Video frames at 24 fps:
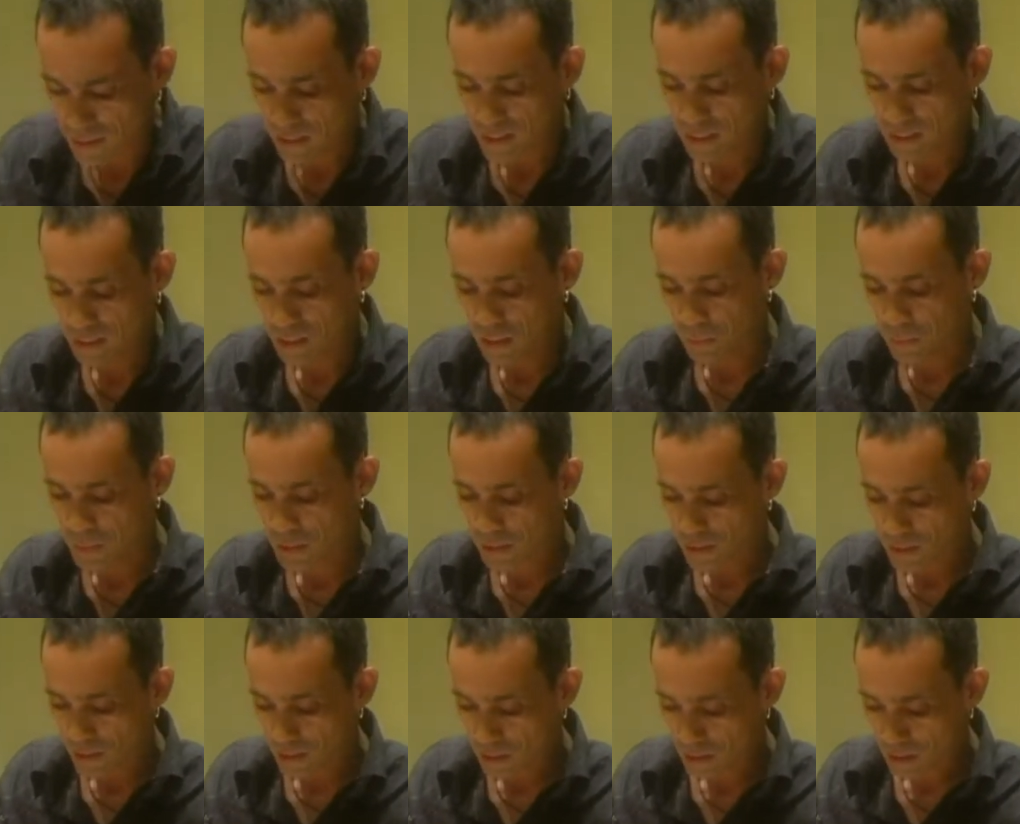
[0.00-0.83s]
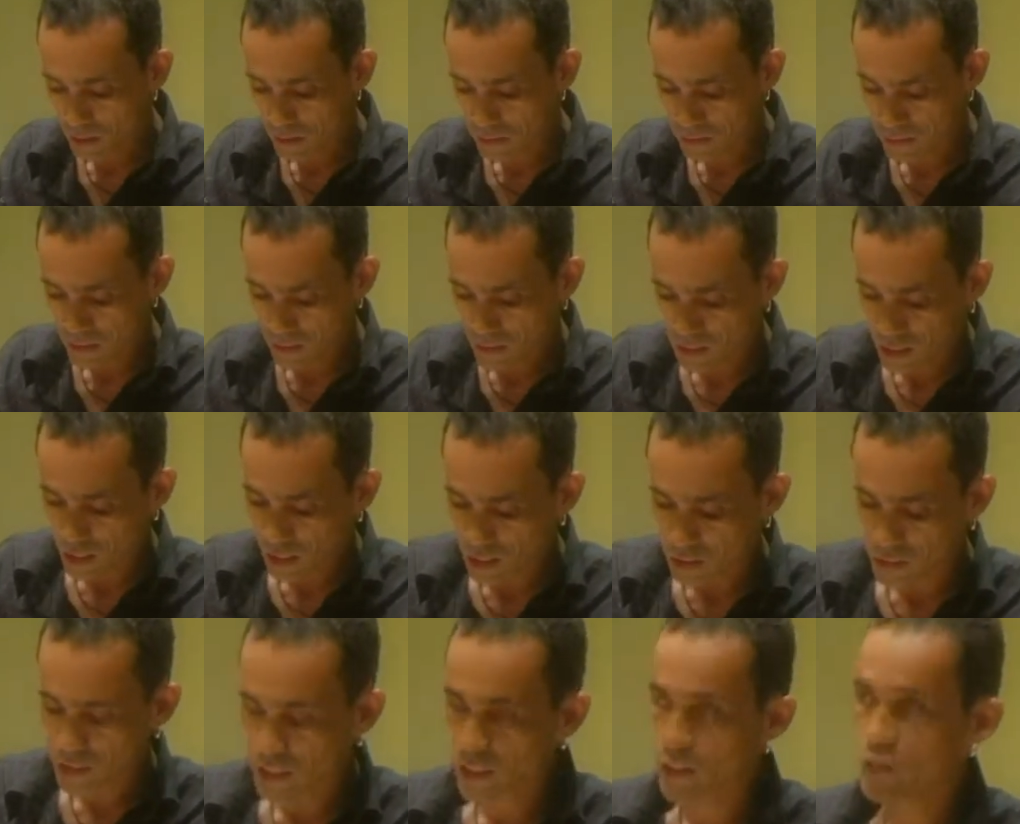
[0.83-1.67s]
in themselves the
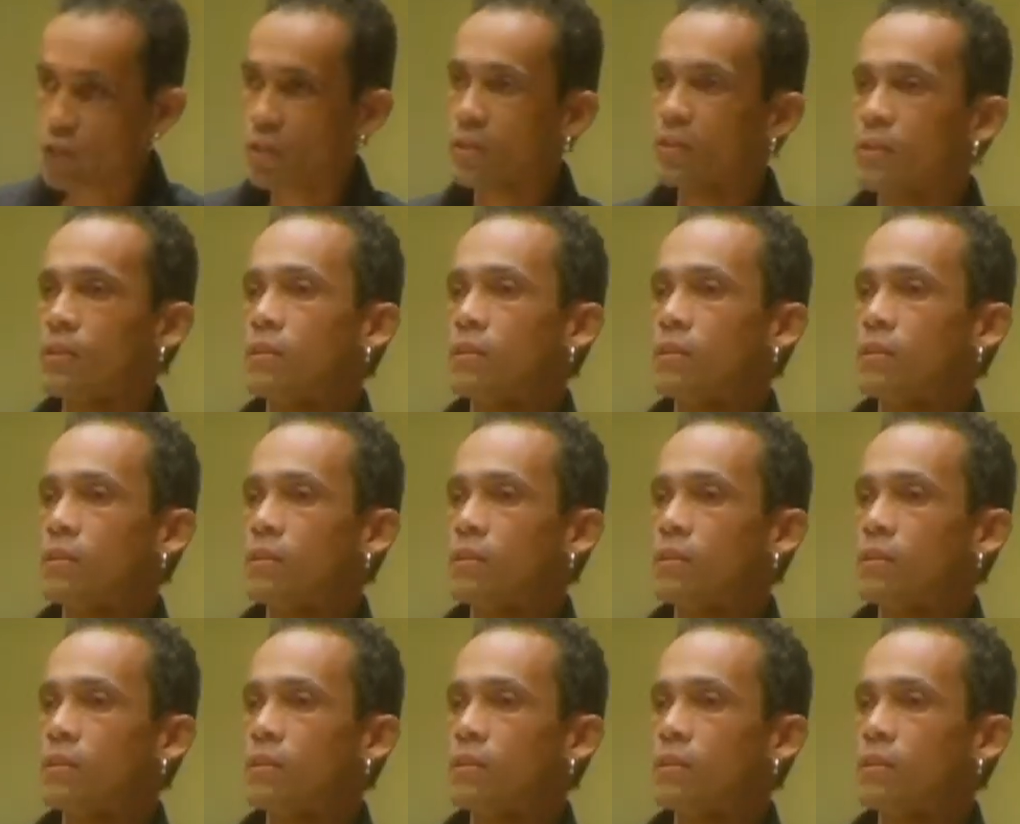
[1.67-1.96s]
courage